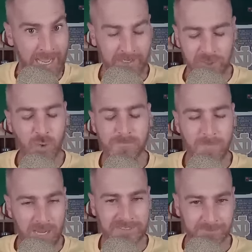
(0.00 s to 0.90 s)
you
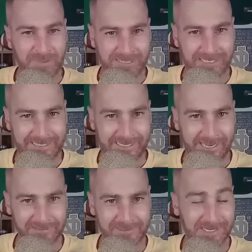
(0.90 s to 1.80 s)
must be an
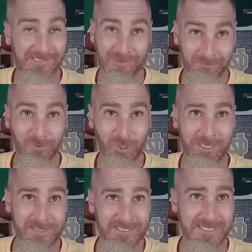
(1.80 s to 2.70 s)
idiot, because
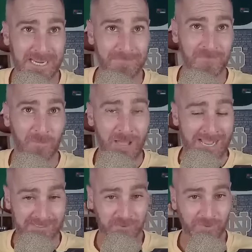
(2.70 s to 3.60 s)
look at the tape from
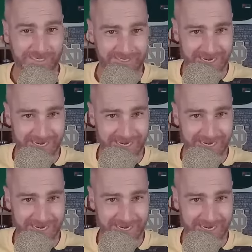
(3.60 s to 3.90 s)
last week.